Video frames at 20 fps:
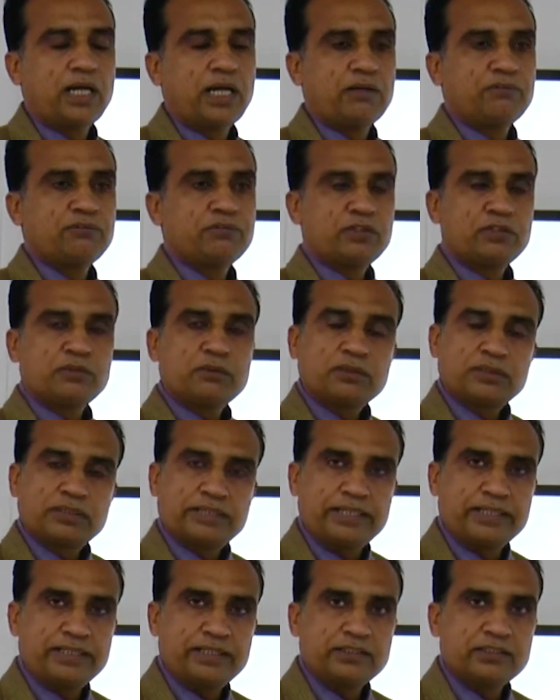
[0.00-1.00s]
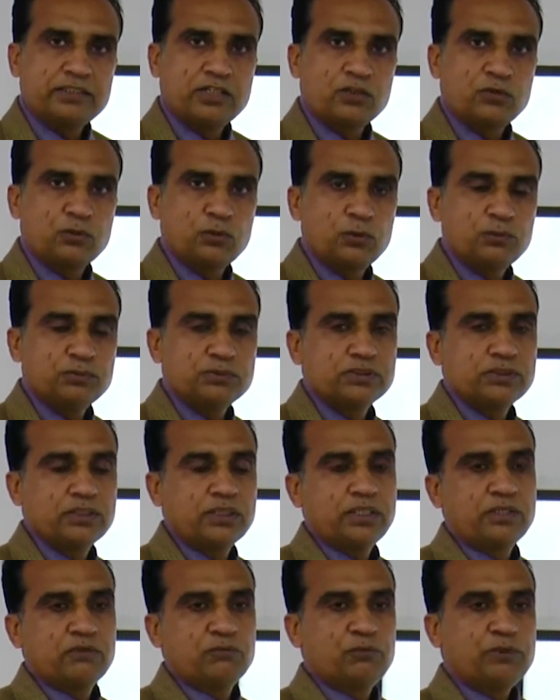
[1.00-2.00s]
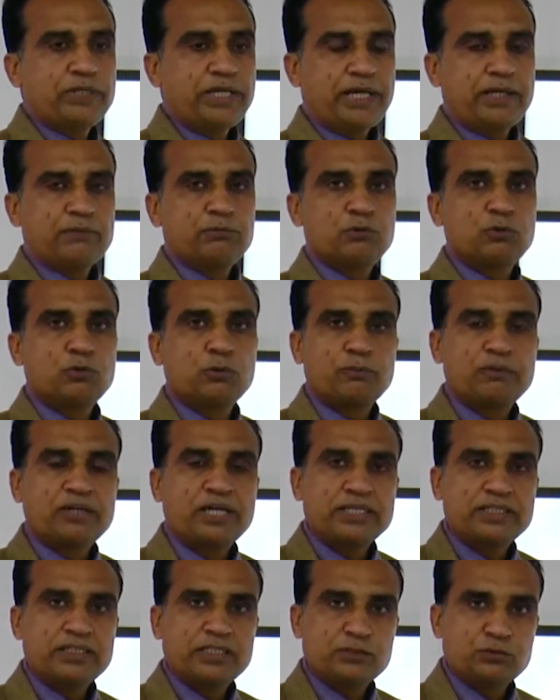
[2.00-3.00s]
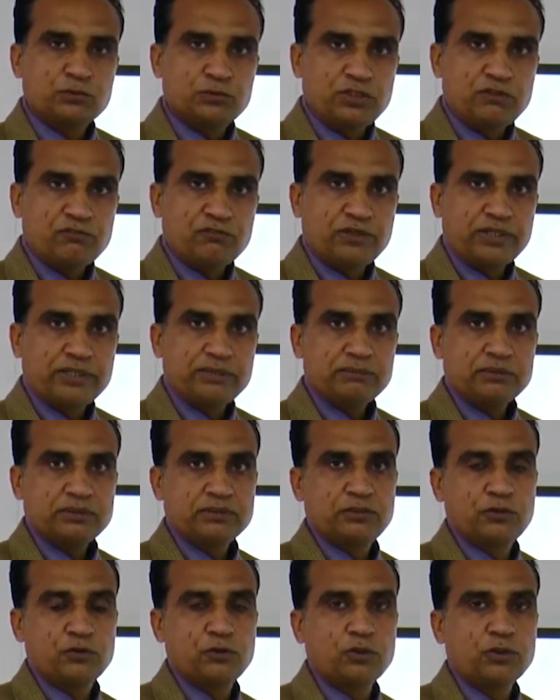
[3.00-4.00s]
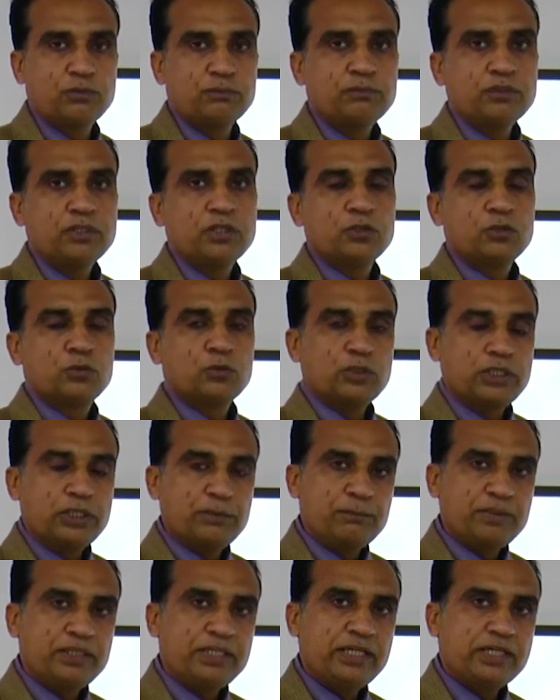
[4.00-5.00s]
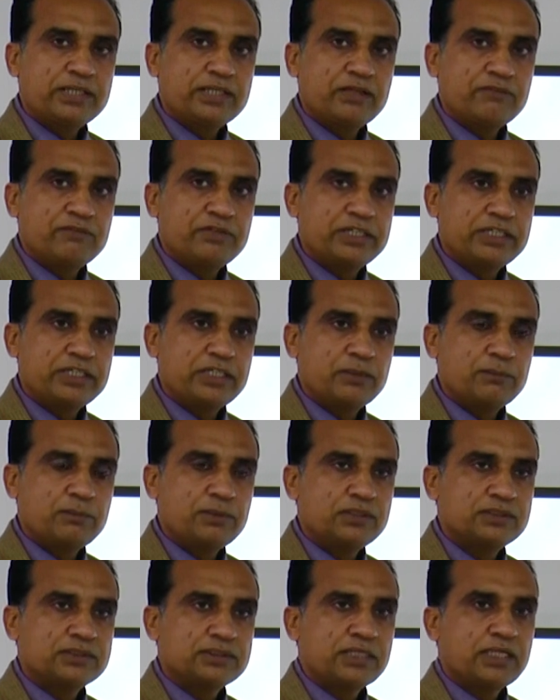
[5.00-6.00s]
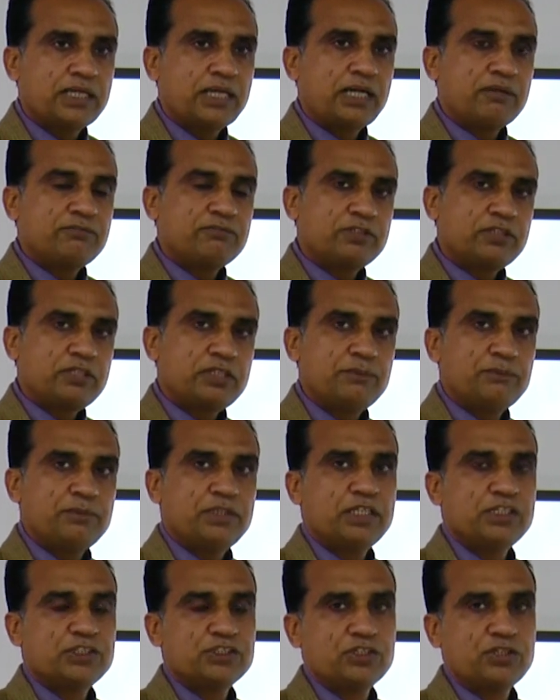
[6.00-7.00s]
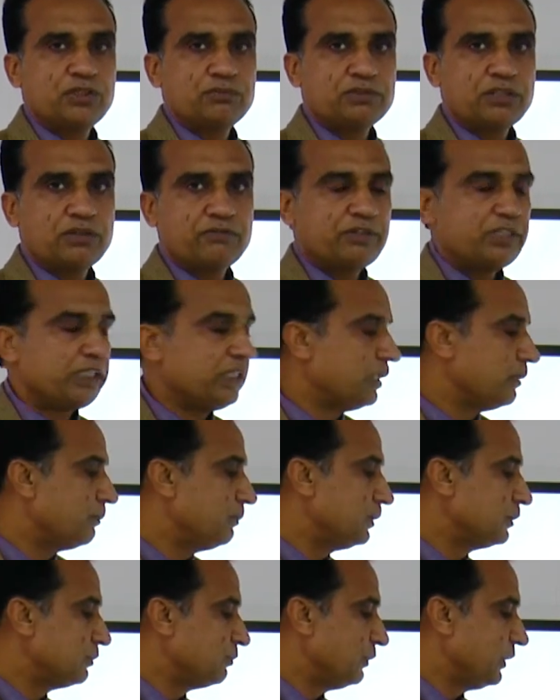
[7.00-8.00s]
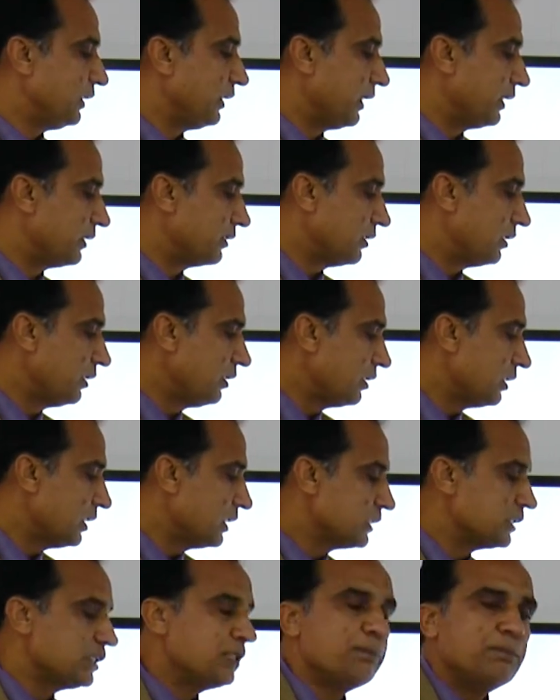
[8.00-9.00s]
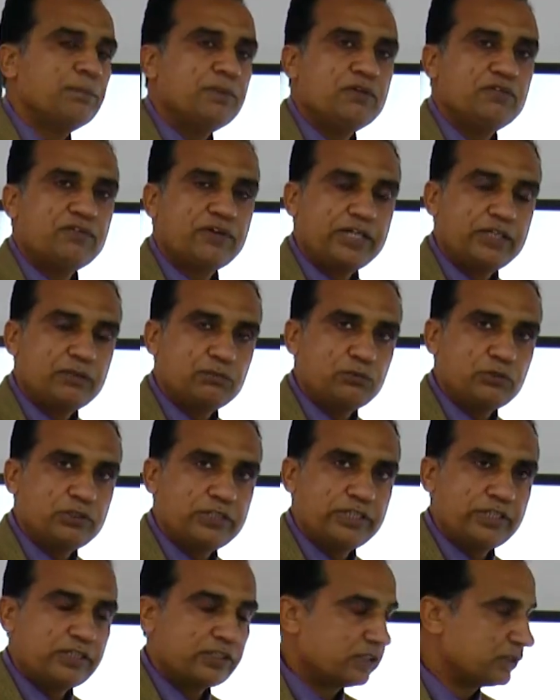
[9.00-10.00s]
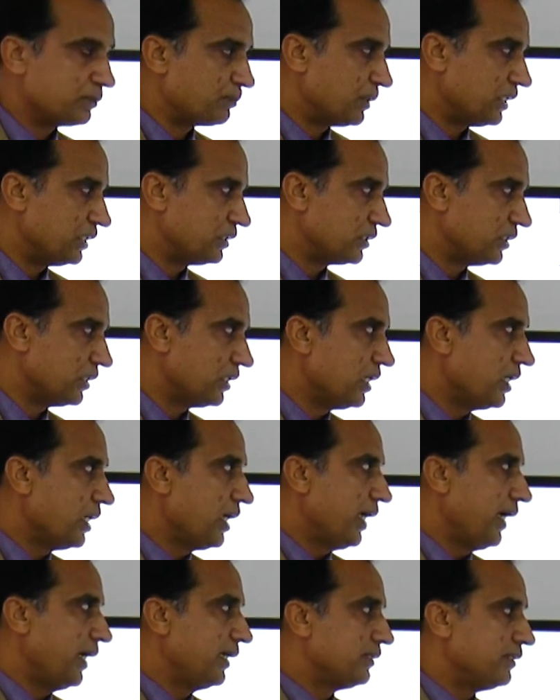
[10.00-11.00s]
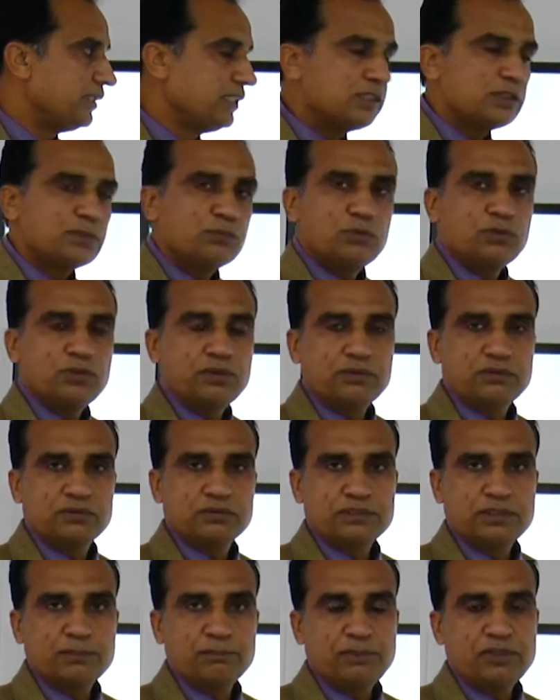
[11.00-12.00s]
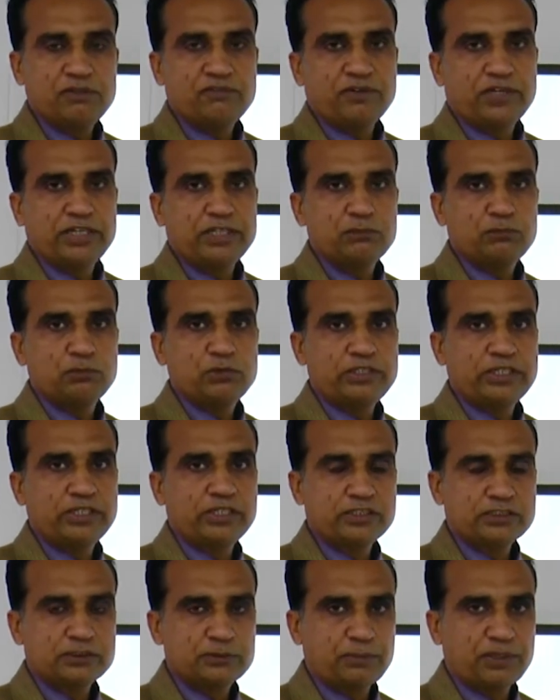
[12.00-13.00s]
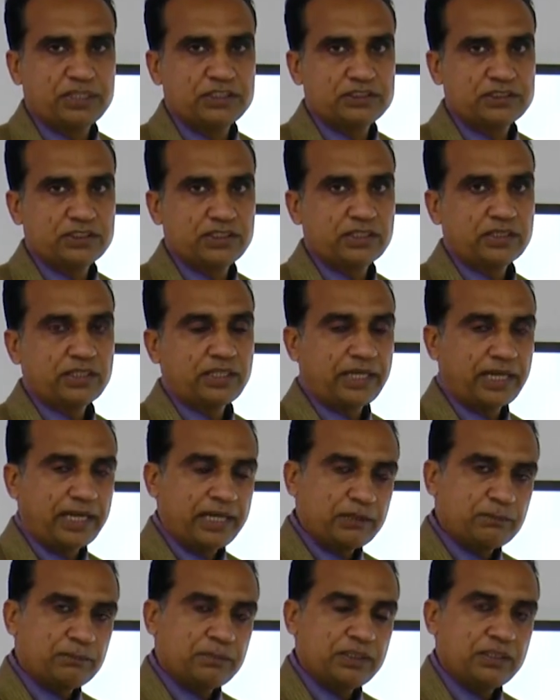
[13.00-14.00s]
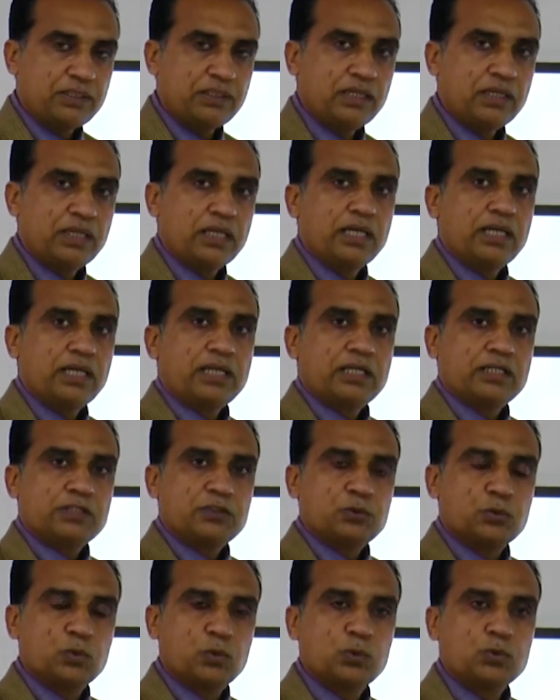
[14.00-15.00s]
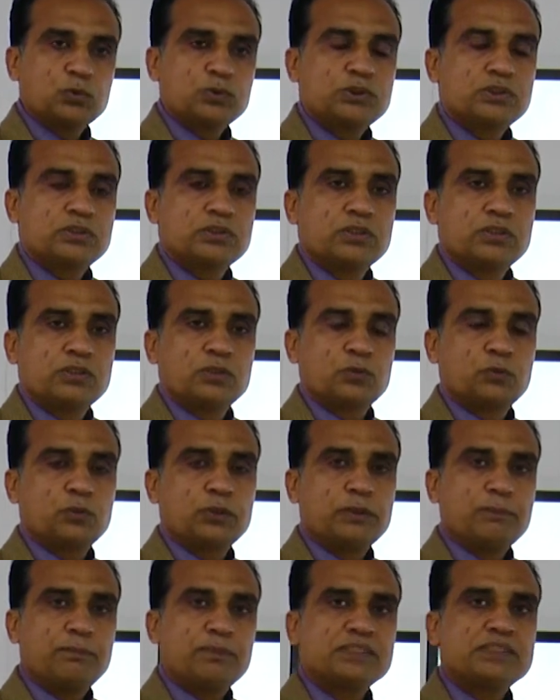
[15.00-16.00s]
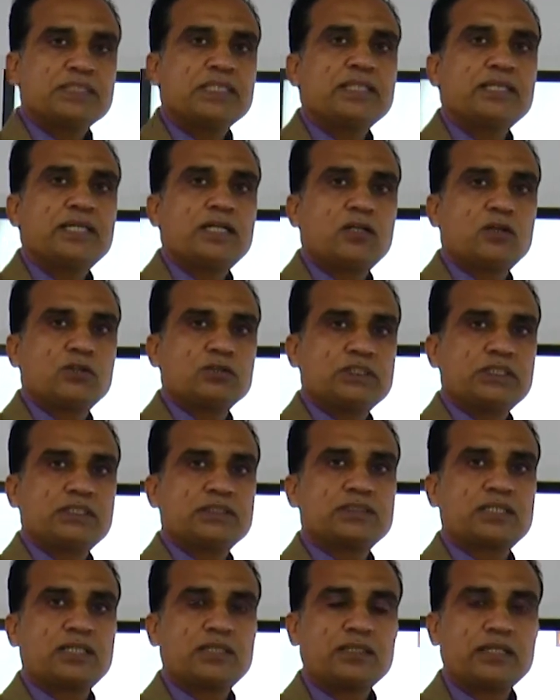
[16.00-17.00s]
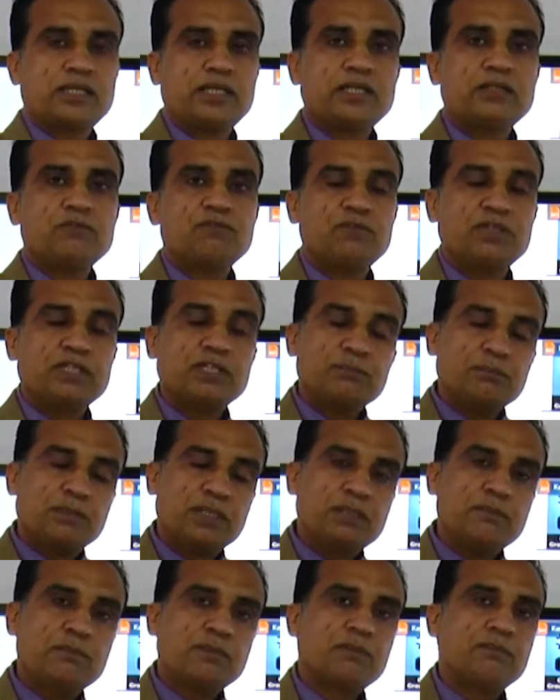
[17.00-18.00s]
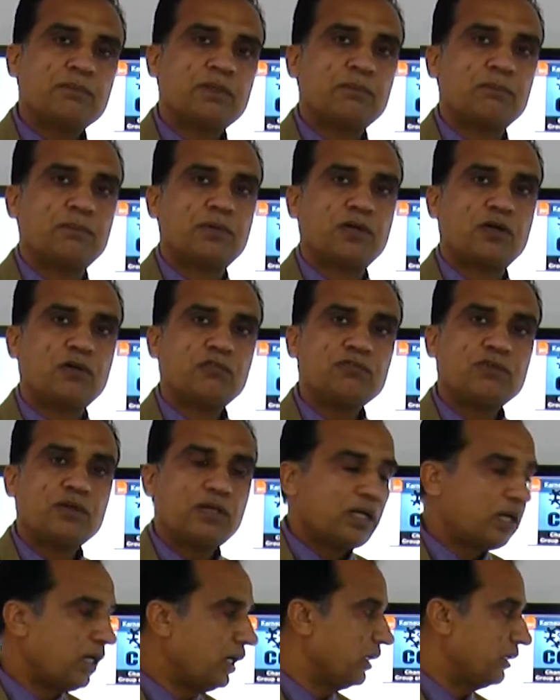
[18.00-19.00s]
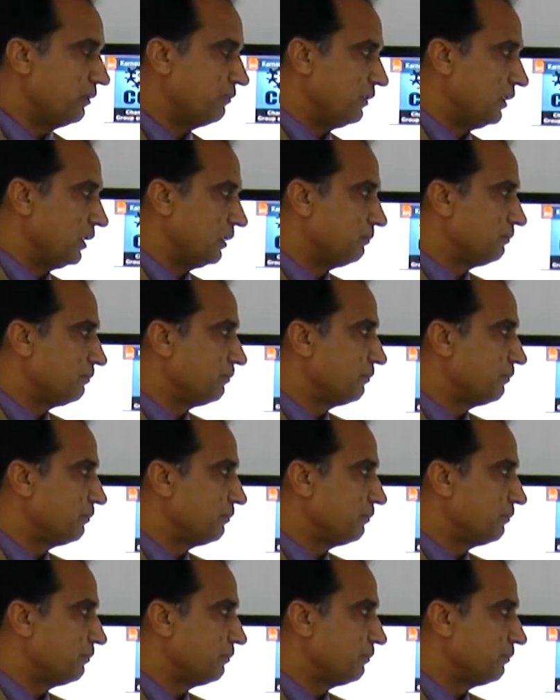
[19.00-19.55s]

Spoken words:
After creating the groups, we have to apply a unifying theorem to eliminate the variables. After elimination of the variables, we get a simplified Boolean expression. And this good simplified Boolean expression can be used to represent a logic circuit with minimum number of hardware.